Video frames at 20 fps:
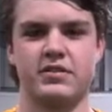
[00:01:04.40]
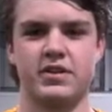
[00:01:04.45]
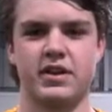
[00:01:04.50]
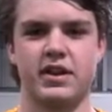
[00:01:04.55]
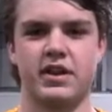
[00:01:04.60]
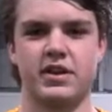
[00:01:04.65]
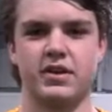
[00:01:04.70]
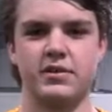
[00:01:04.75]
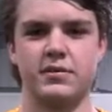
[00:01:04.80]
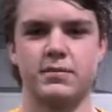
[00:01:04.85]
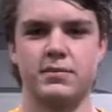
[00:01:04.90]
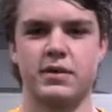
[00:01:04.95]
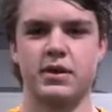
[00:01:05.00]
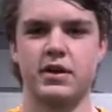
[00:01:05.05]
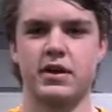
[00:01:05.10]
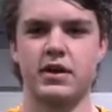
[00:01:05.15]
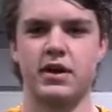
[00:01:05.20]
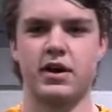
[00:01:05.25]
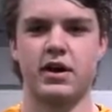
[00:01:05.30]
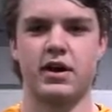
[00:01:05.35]
and
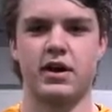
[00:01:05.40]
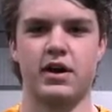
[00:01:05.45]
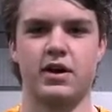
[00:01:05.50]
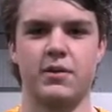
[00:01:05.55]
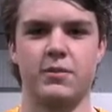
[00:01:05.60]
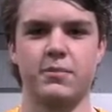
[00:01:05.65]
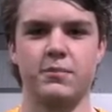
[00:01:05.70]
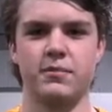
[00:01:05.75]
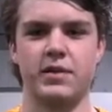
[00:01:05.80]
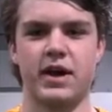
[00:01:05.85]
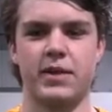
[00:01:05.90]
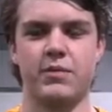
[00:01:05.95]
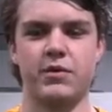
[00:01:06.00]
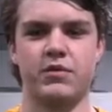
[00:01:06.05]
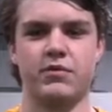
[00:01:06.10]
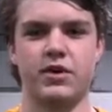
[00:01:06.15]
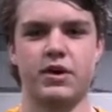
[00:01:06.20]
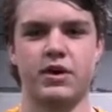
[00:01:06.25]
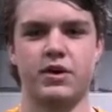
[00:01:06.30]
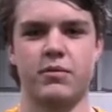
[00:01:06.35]
um, I've
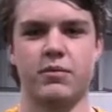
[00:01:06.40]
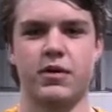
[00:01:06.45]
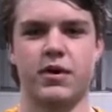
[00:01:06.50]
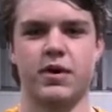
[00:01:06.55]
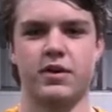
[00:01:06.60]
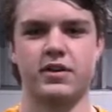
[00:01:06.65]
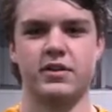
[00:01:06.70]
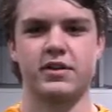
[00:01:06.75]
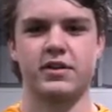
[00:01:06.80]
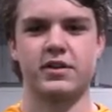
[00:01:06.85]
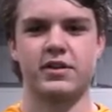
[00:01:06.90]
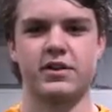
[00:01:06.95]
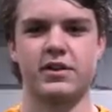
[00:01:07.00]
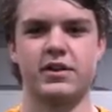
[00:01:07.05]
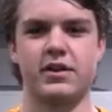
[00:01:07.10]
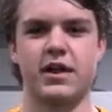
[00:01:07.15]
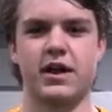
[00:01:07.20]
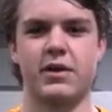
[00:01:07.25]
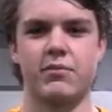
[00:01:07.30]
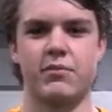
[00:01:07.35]
been running the ball
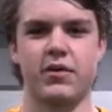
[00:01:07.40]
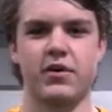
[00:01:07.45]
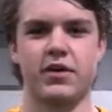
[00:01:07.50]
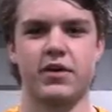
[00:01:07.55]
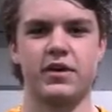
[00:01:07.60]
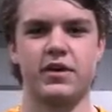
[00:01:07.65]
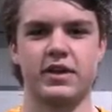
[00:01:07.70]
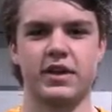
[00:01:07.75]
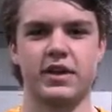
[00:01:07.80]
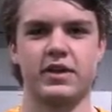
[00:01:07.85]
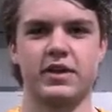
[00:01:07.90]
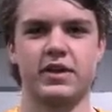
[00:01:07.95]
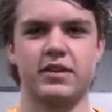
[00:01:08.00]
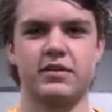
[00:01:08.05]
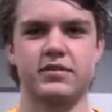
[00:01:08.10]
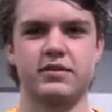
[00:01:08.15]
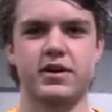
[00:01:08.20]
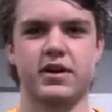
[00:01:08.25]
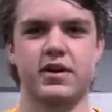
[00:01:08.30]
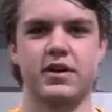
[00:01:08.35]
a lot more lately.
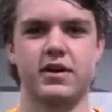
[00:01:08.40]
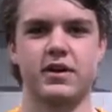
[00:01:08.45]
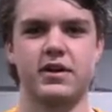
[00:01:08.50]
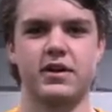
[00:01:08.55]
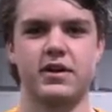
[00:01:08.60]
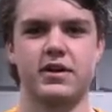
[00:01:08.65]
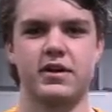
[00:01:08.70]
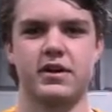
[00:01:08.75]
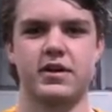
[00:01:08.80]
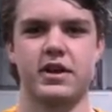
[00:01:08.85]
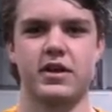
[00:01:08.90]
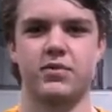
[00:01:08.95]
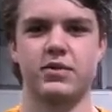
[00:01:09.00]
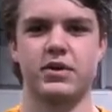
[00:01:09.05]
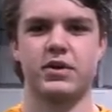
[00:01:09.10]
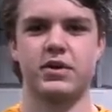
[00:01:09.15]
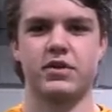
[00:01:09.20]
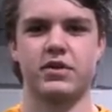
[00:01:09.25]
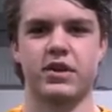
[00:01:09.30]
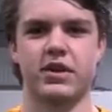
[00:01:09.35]
So that would
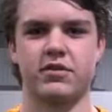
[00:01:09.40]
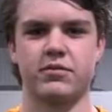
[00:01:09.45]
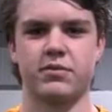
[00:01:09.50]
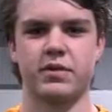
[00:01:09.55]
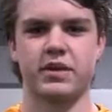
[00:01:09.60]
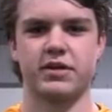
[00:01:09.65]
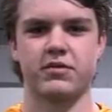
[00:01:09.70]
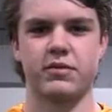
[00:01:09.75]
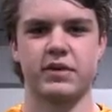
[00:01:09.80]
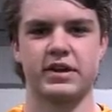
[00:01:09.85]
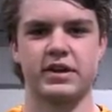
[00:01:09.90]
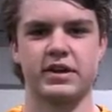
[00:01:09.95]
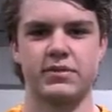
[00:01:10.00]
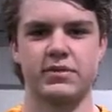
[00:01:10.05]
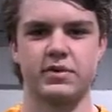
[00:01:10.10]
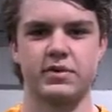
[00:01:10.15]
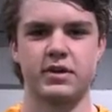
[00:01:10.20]
be a new aspect of my game.